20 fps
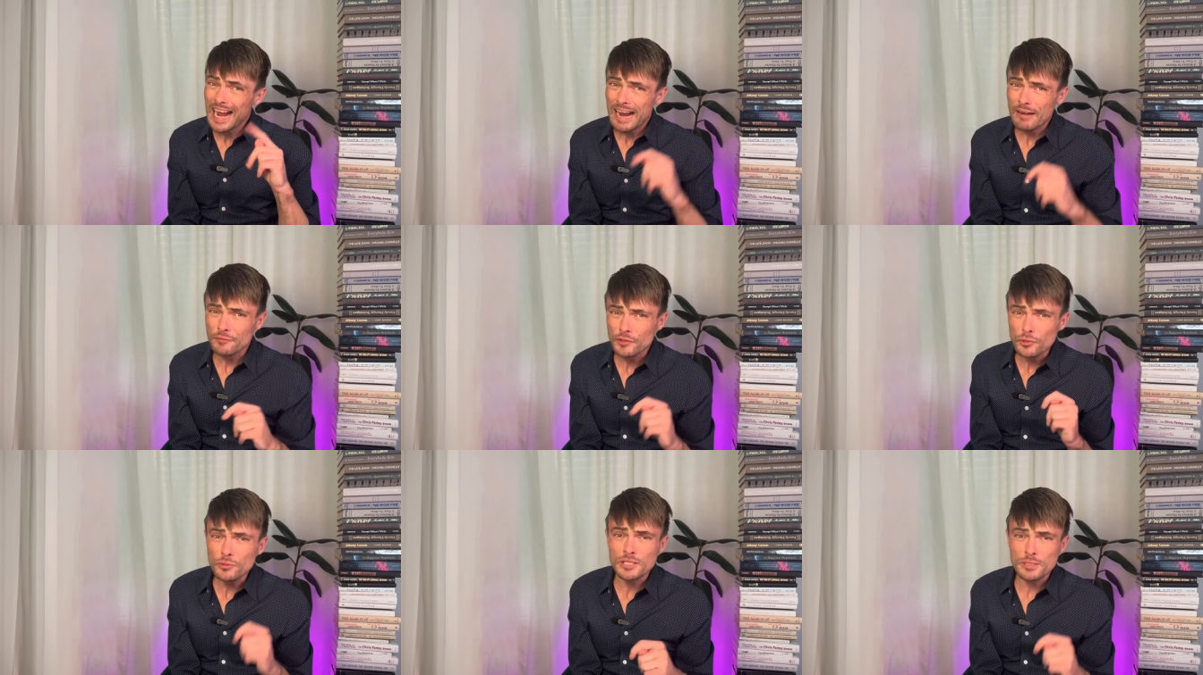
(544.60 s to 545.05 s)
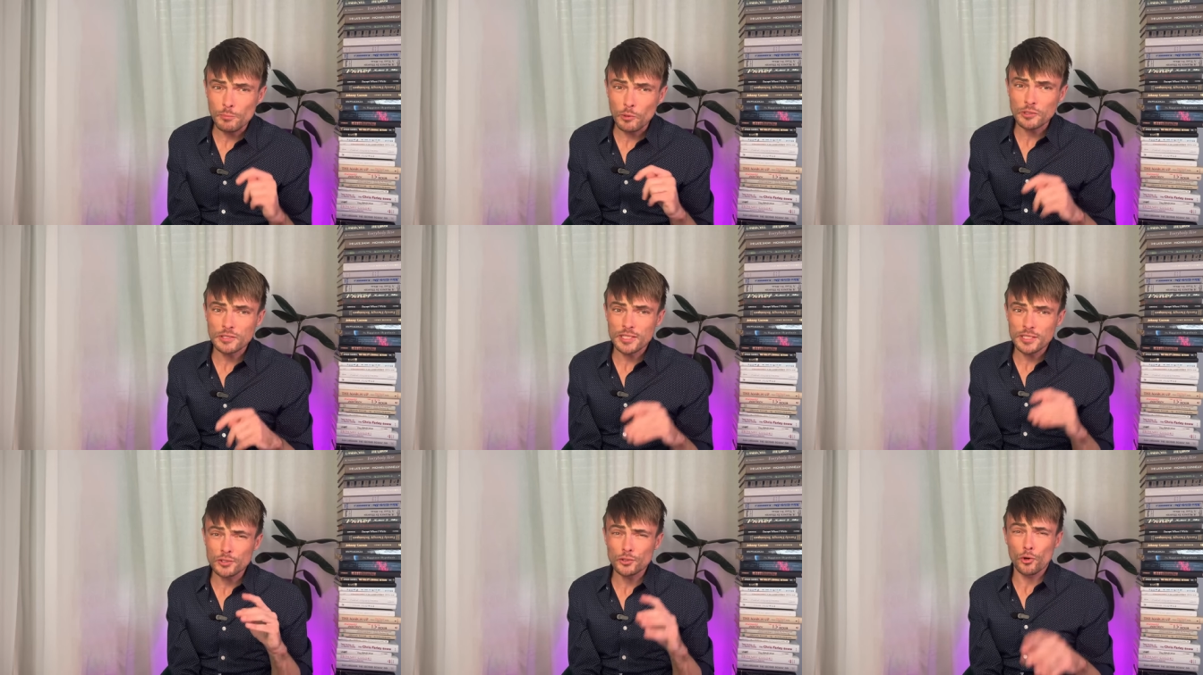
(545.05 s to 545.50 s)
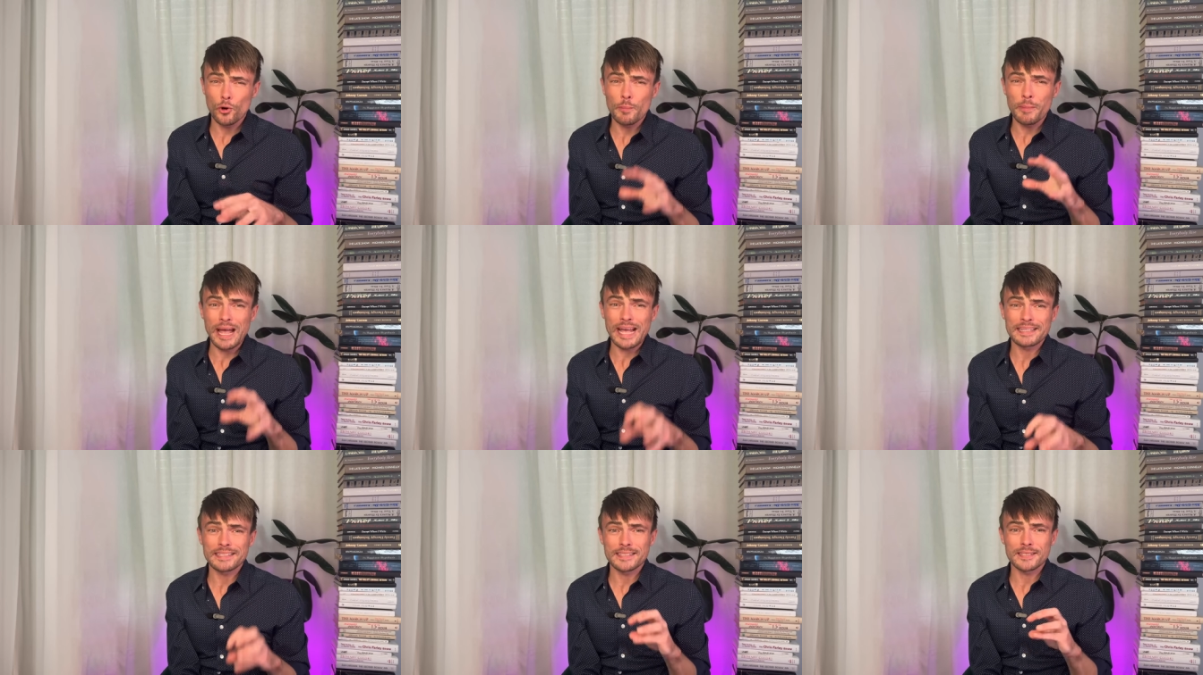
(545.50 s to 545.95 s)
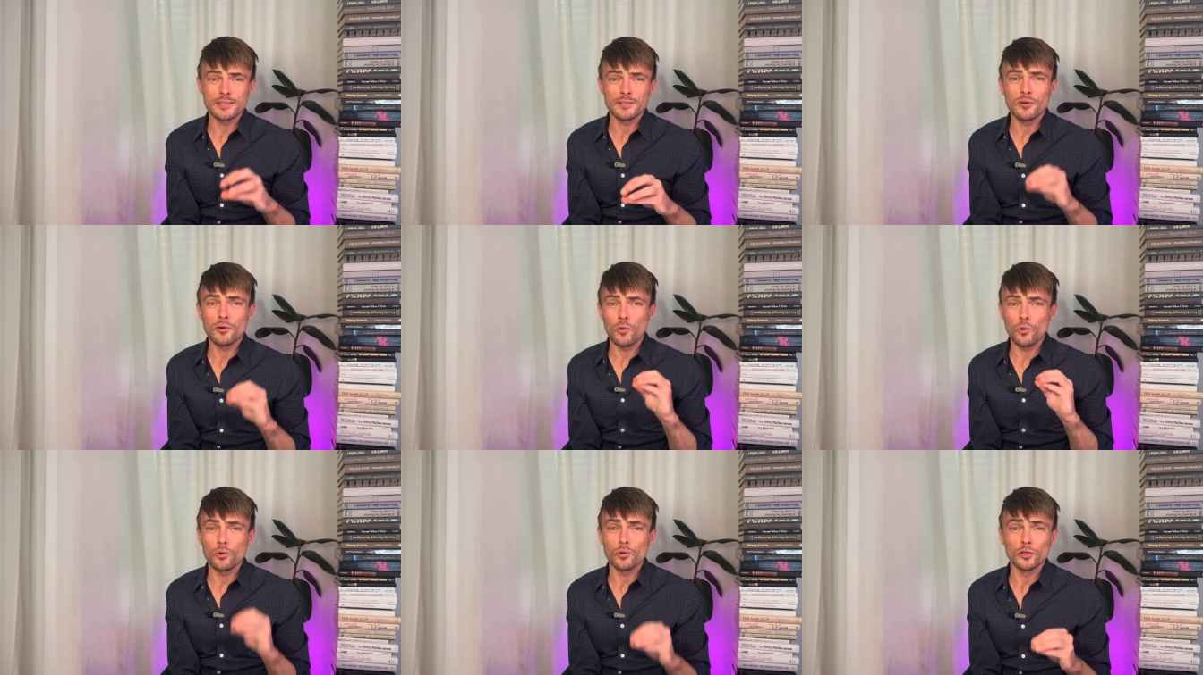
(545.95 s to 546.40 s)
Have you spotted your
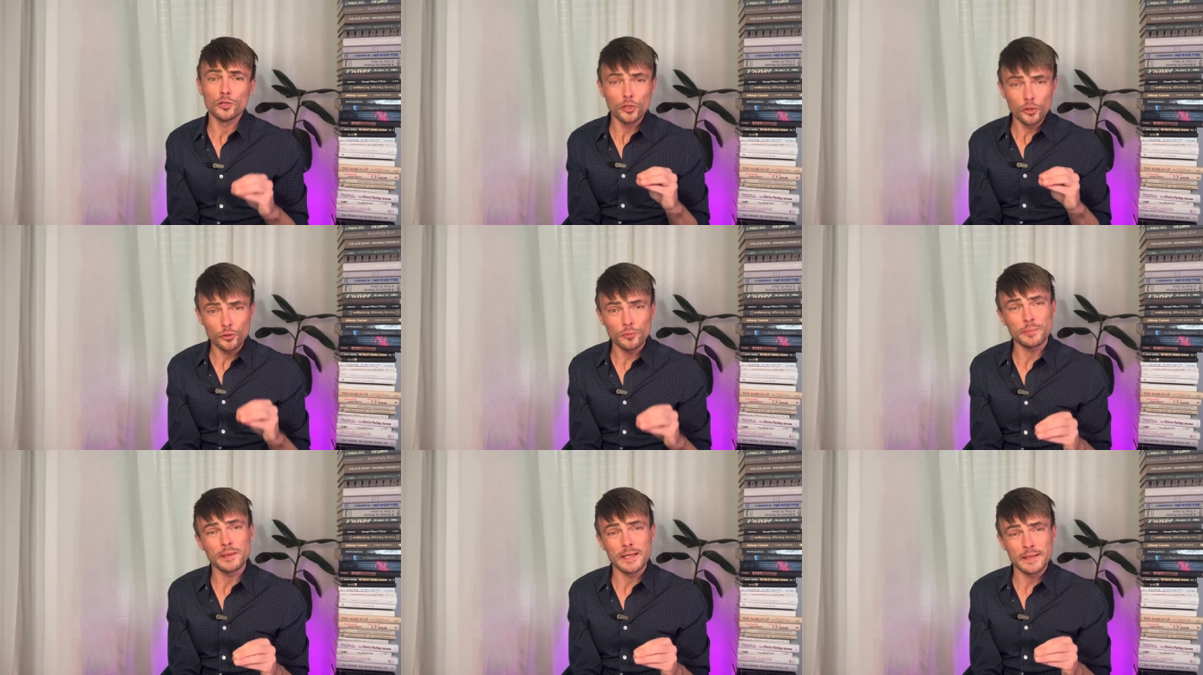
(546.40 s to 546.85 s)
pattern or loop